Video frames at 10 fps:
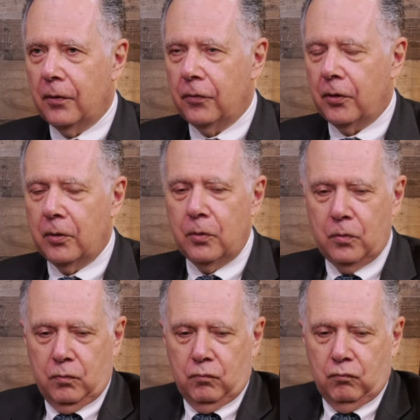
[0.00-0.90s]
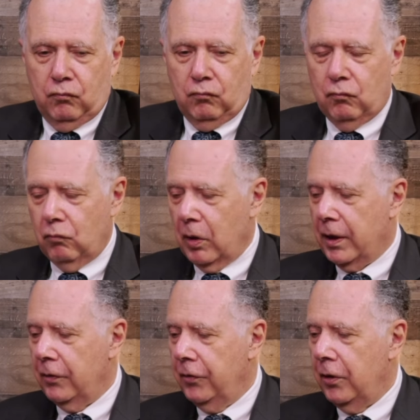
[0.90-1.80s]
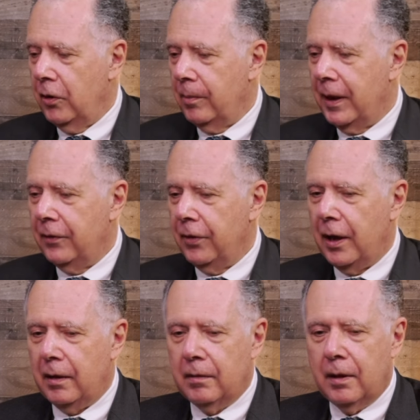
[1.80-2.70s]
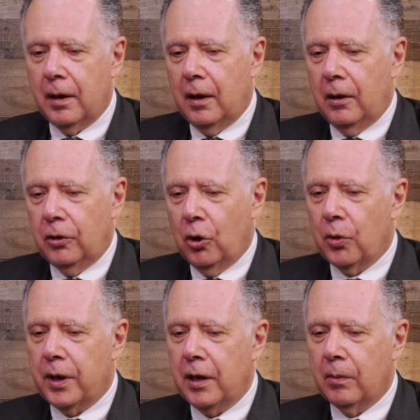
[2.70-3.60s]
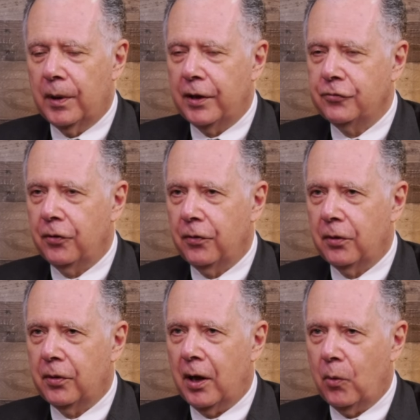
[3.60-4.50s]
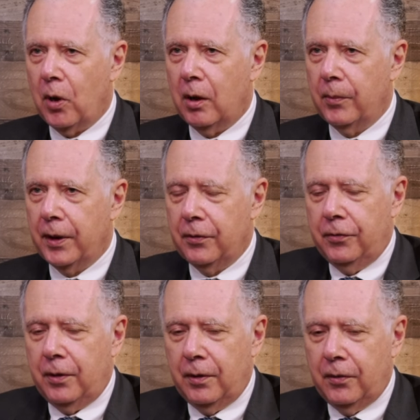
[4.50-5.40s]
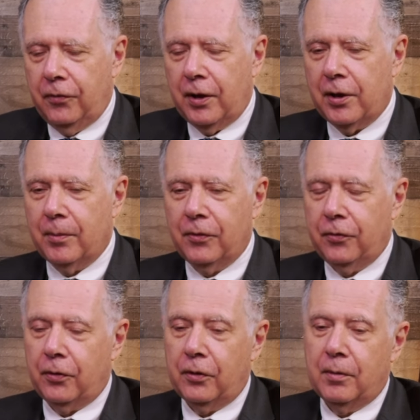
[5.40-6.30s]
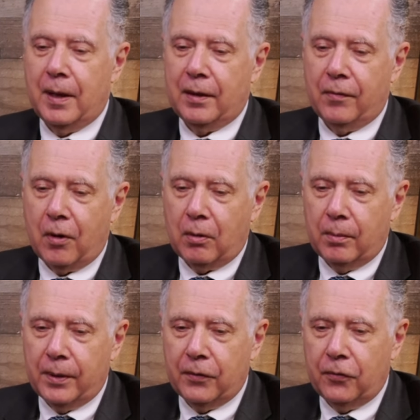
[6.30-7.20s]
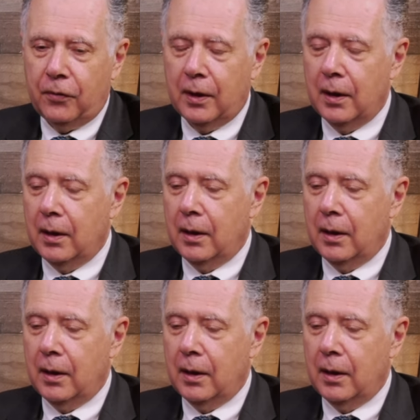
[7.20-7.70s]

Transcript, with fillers: So we continue to maintain low key relations with Taiwan. We continue to send them a certain amount of armaments,